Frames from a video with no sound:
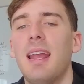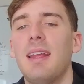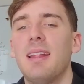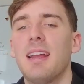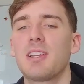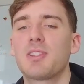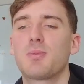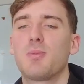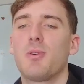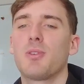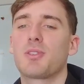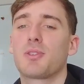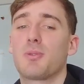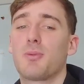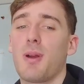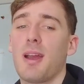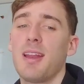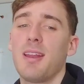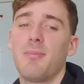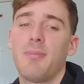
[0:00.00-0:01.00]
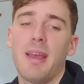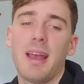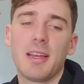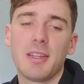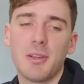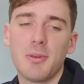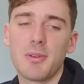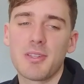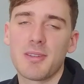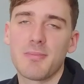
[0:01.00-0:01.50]
And that's what's great about
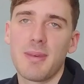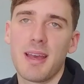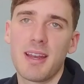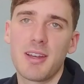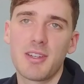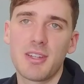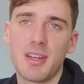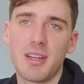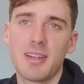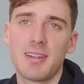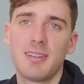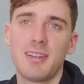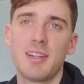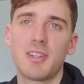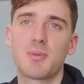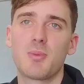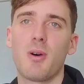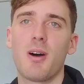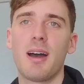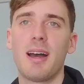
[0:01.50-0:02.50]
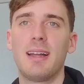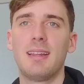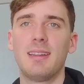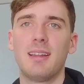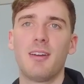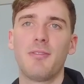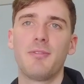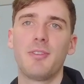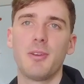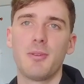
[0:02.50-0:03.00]
you as a manager. It's why I
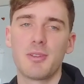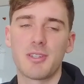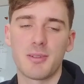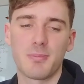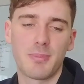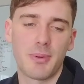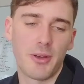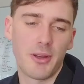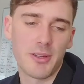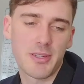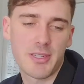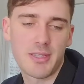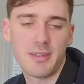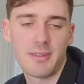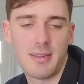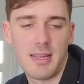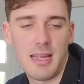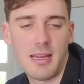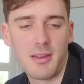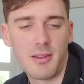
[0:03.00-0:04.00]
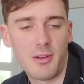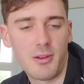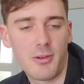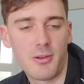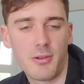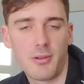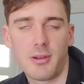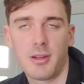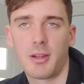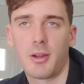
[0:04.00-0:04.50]
love you as a person, and
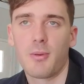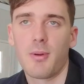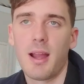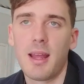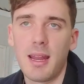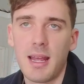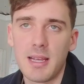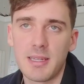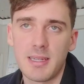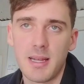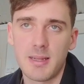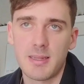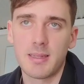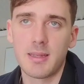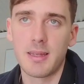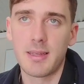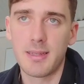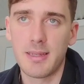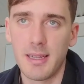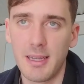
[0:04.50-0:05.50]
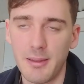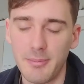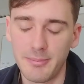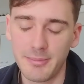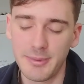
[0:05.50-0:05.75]
you're a great asset to the team.